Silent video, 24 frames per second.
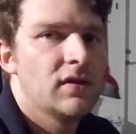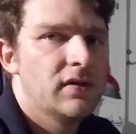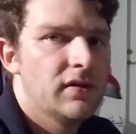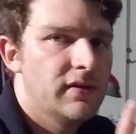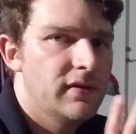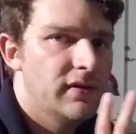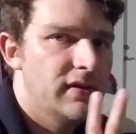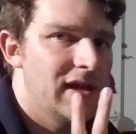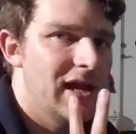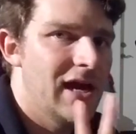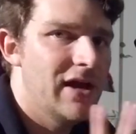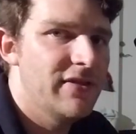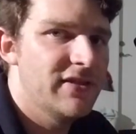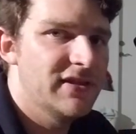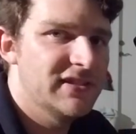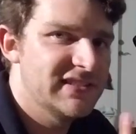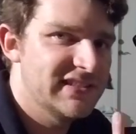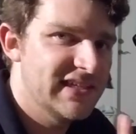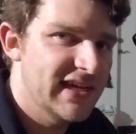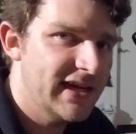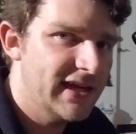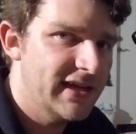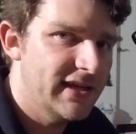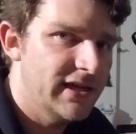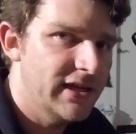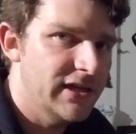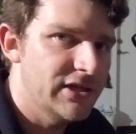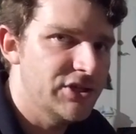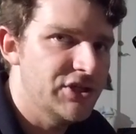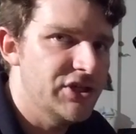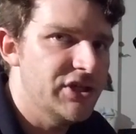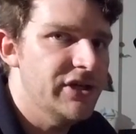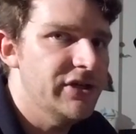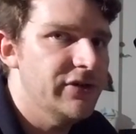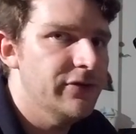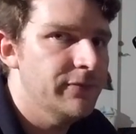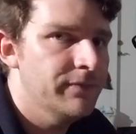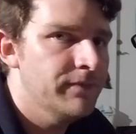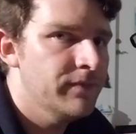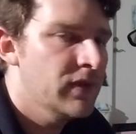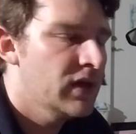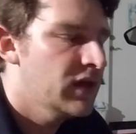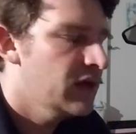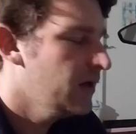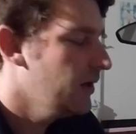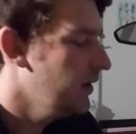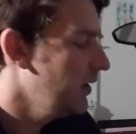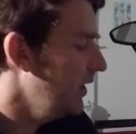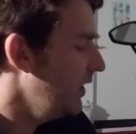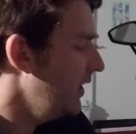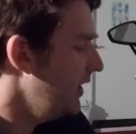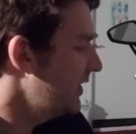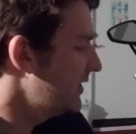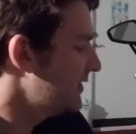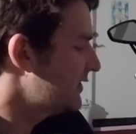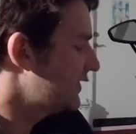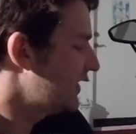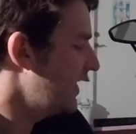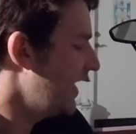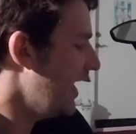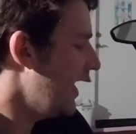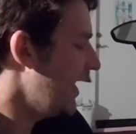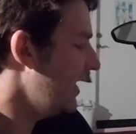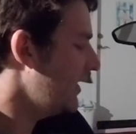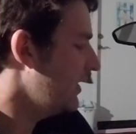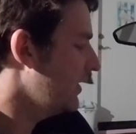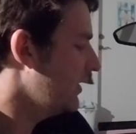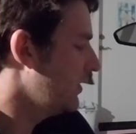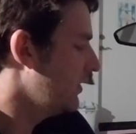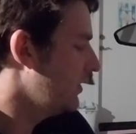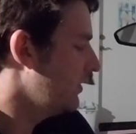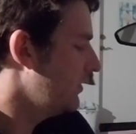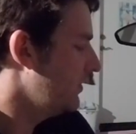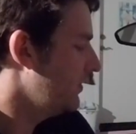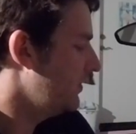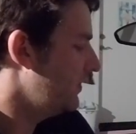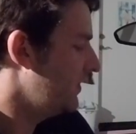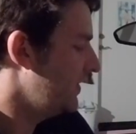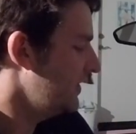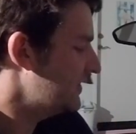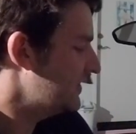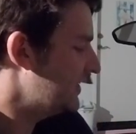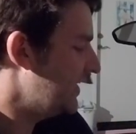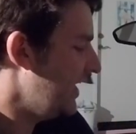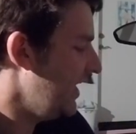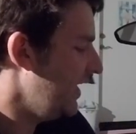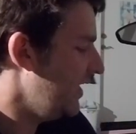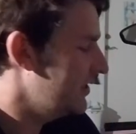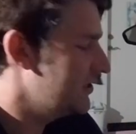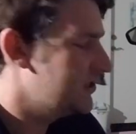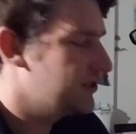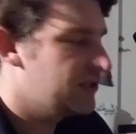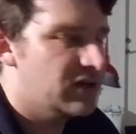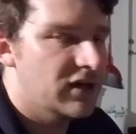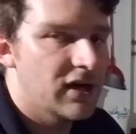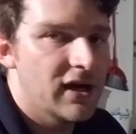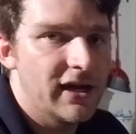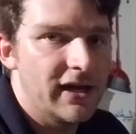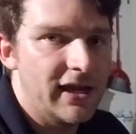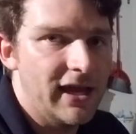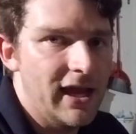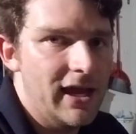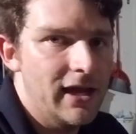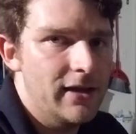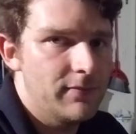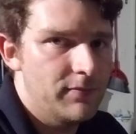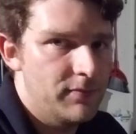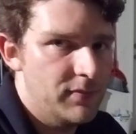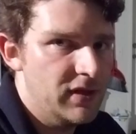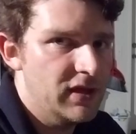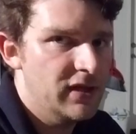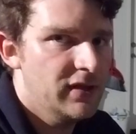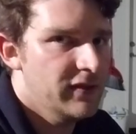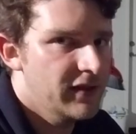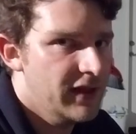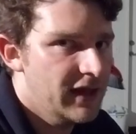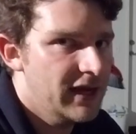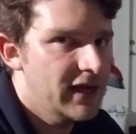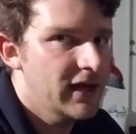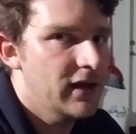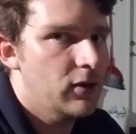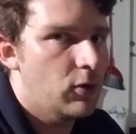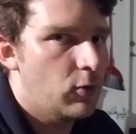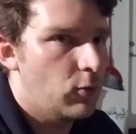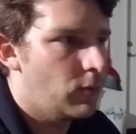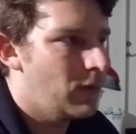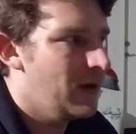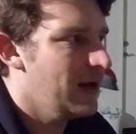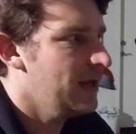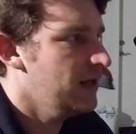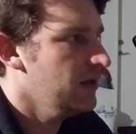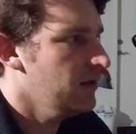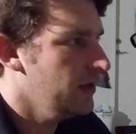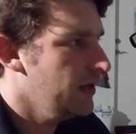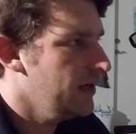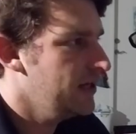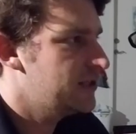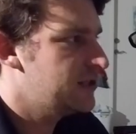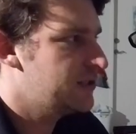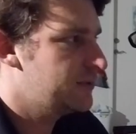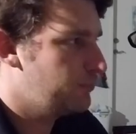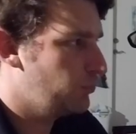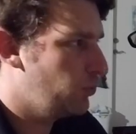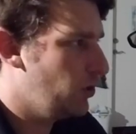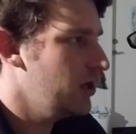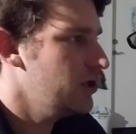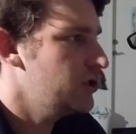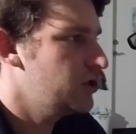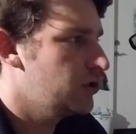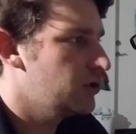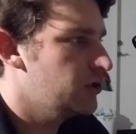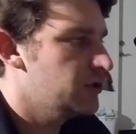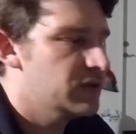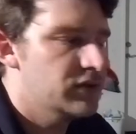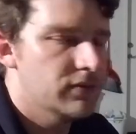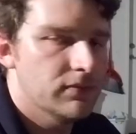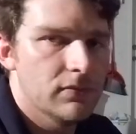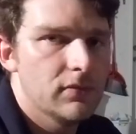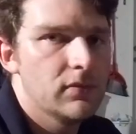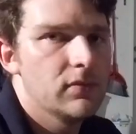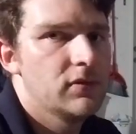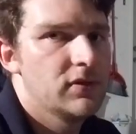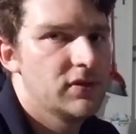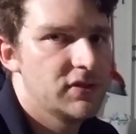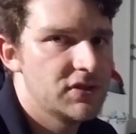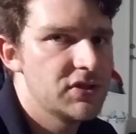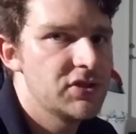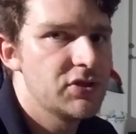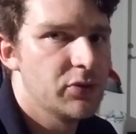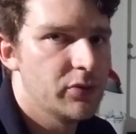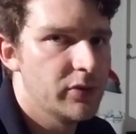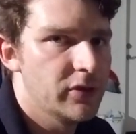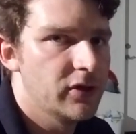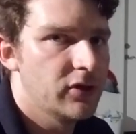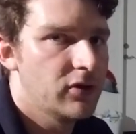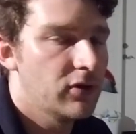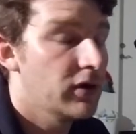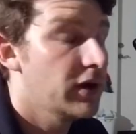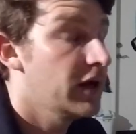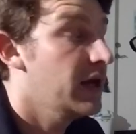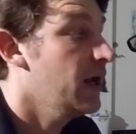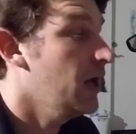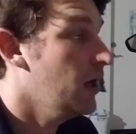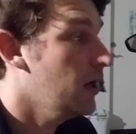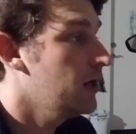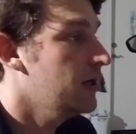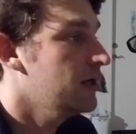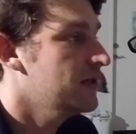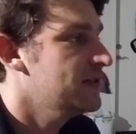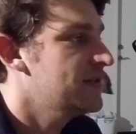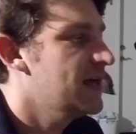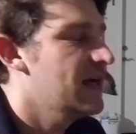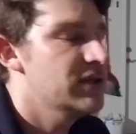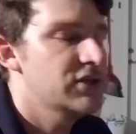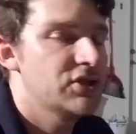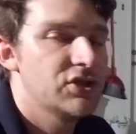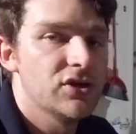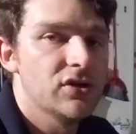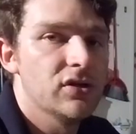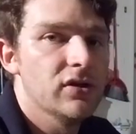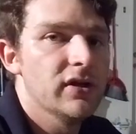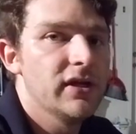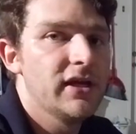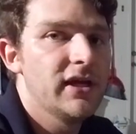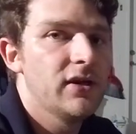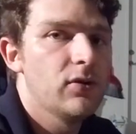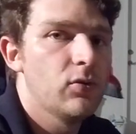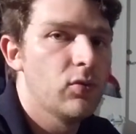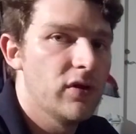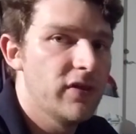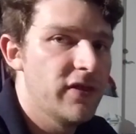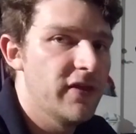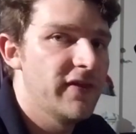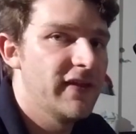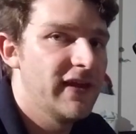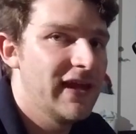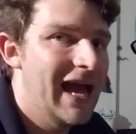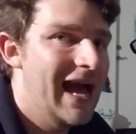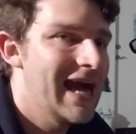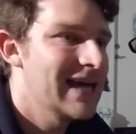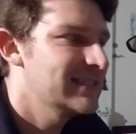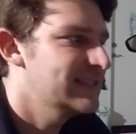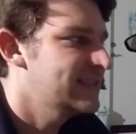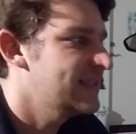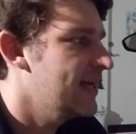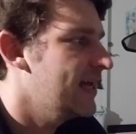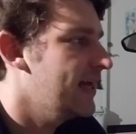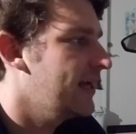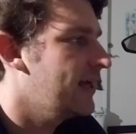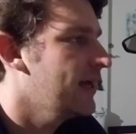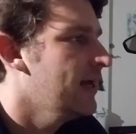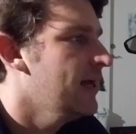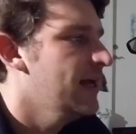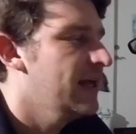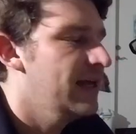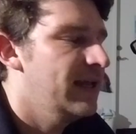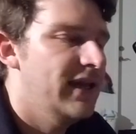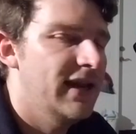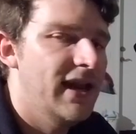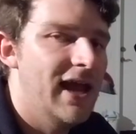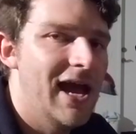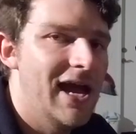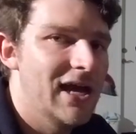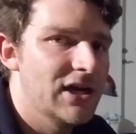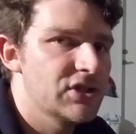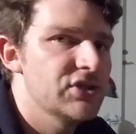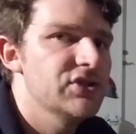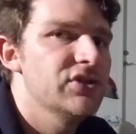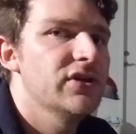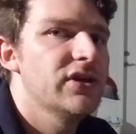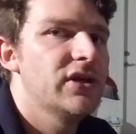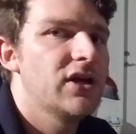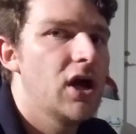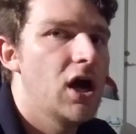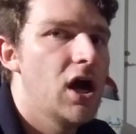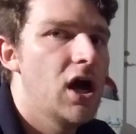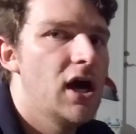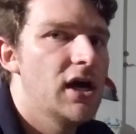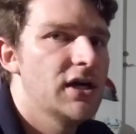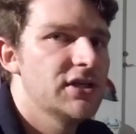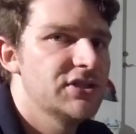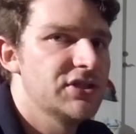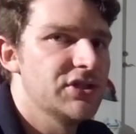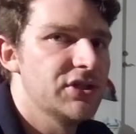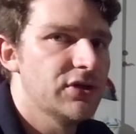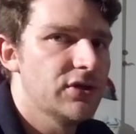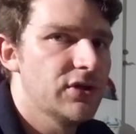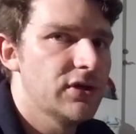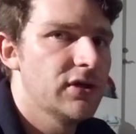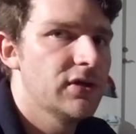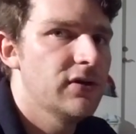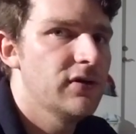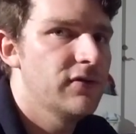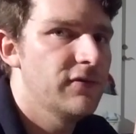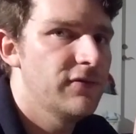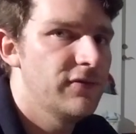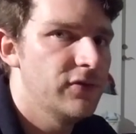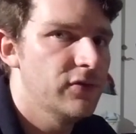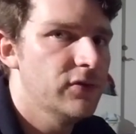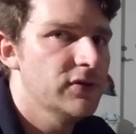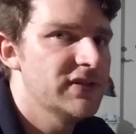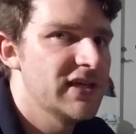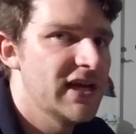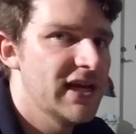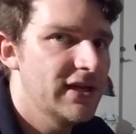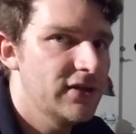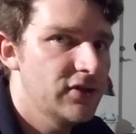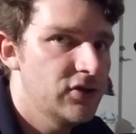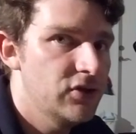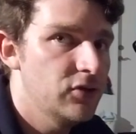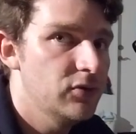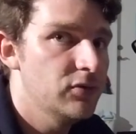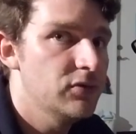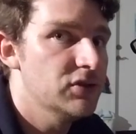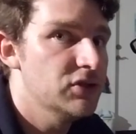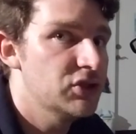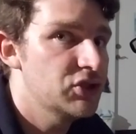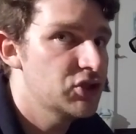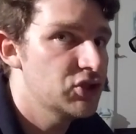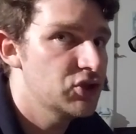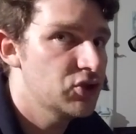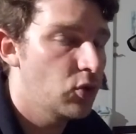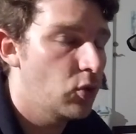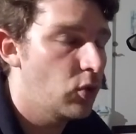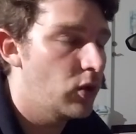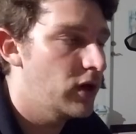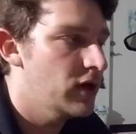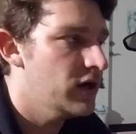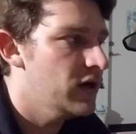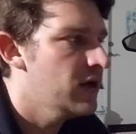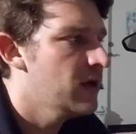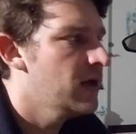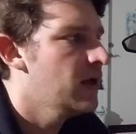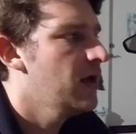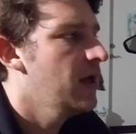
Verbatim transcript: Now the second issue is that this canister, again, being that it regulates pressure to a degree unintentionally within the gas tank, can actually cause your fuel tank to distort.